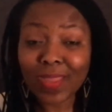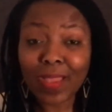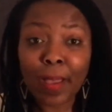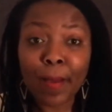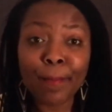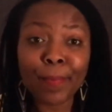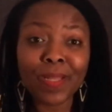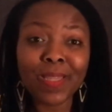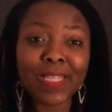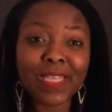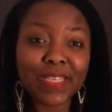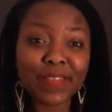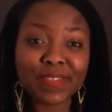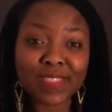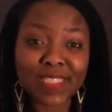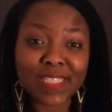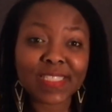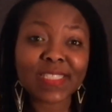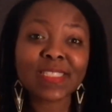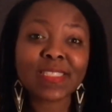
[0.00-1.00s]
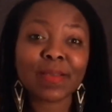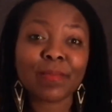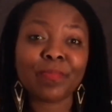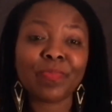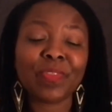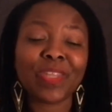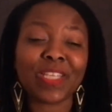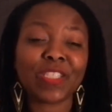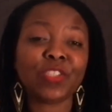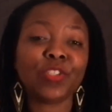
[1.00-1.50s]
a belief
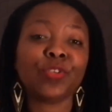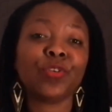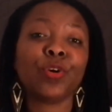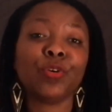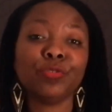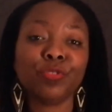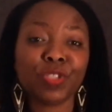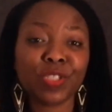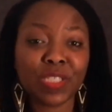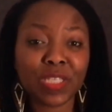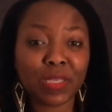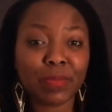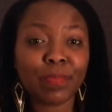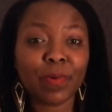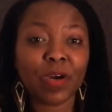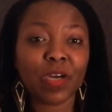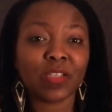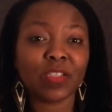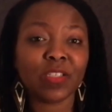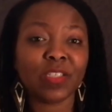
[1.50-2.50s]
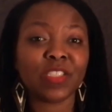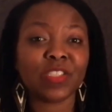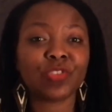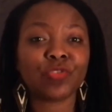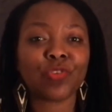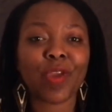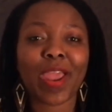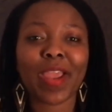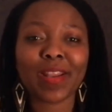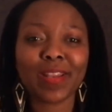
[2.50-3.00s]
system that you're going to keep on
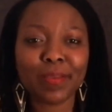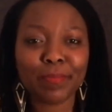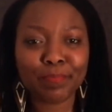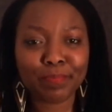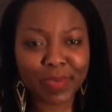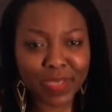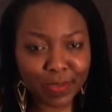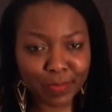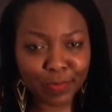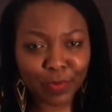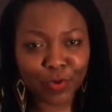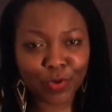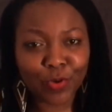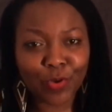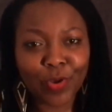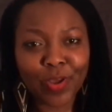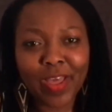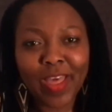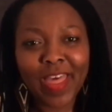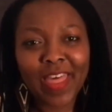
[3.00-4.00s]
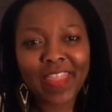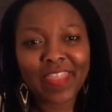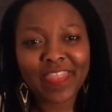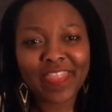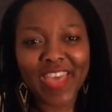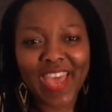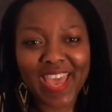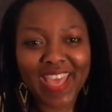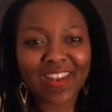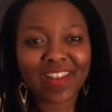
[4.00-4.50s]
attracting people
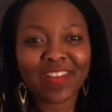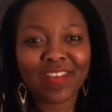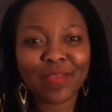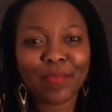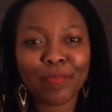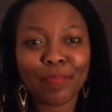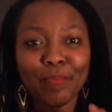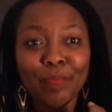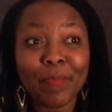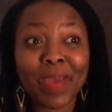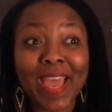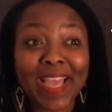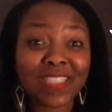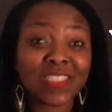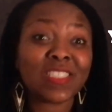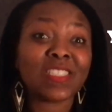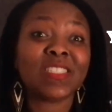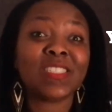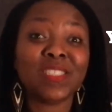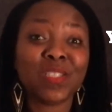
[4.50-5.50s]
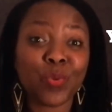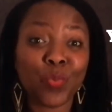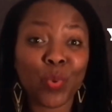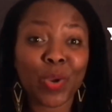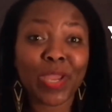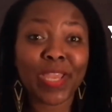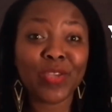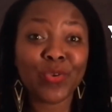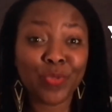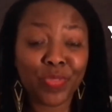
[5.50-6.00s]
that matches the
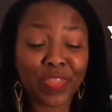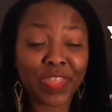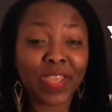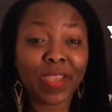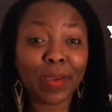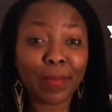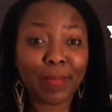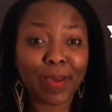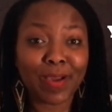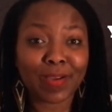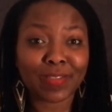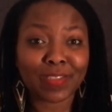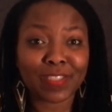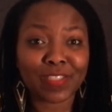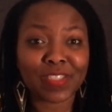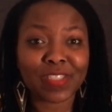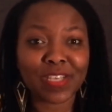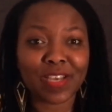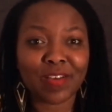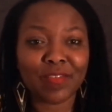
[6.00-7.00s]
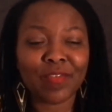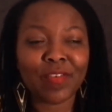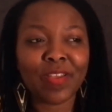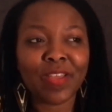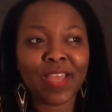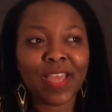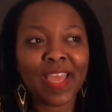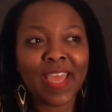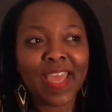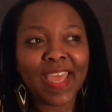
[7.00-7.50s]
way you think about yourself,
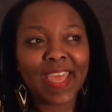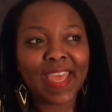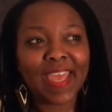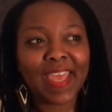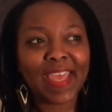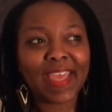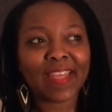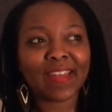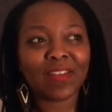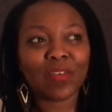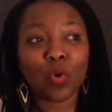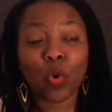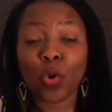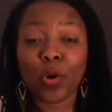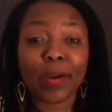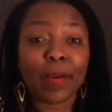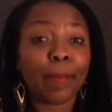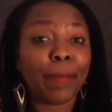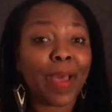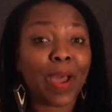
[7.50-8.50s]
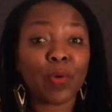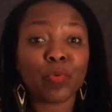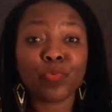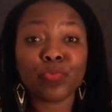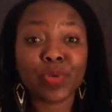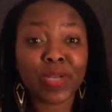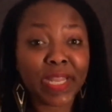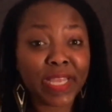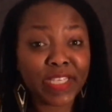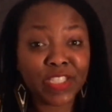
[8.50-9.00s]
and or about
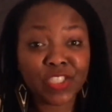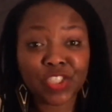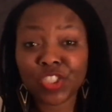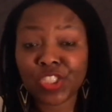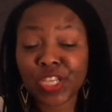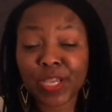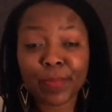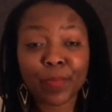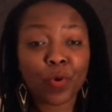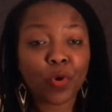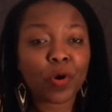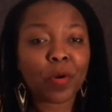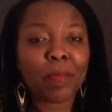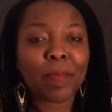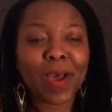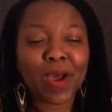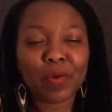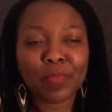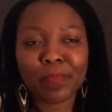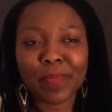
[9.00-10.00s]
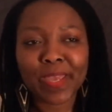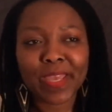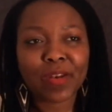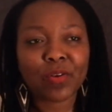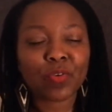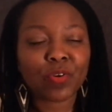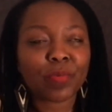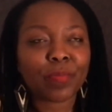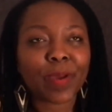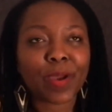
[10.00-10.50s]
relationship, or about
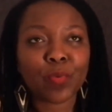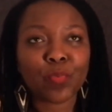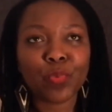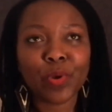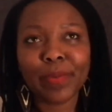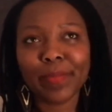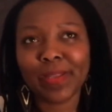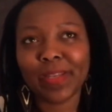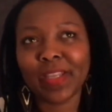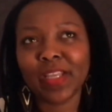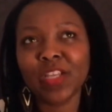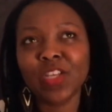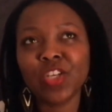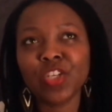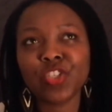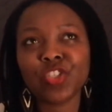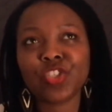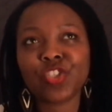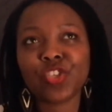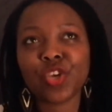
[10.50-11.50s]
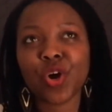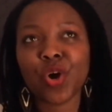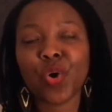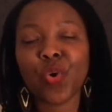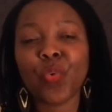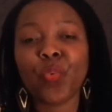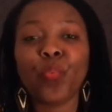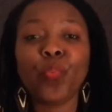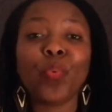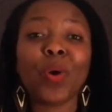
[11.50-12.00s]
men, or about women.
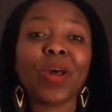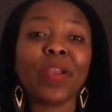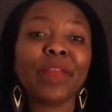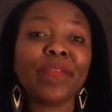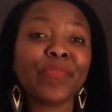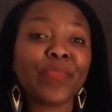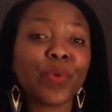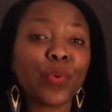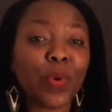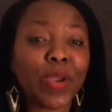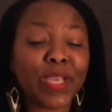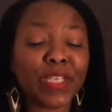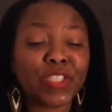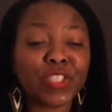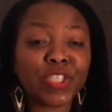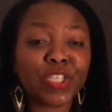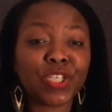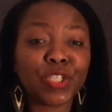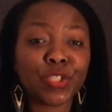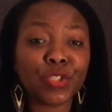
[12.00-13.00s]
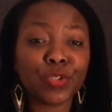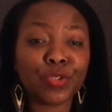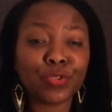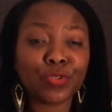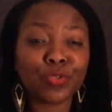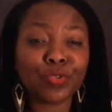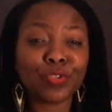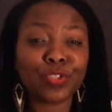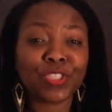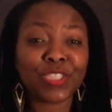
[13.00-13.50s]
So one of the ways you can do
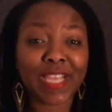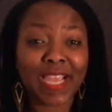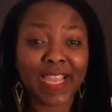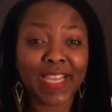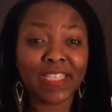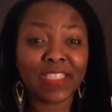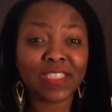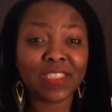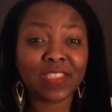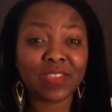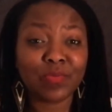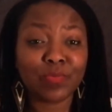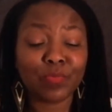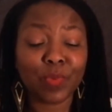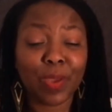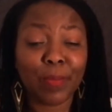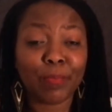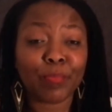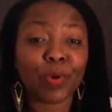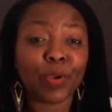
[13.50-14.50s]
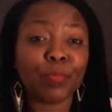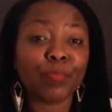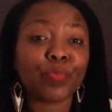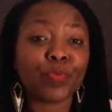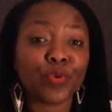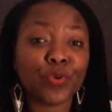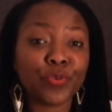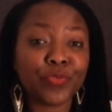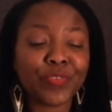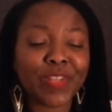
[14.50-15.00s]
to change and
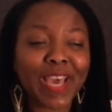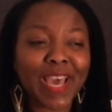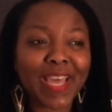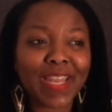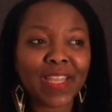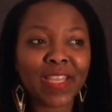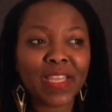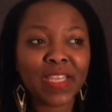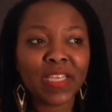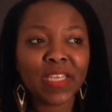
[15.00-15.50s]
improve that,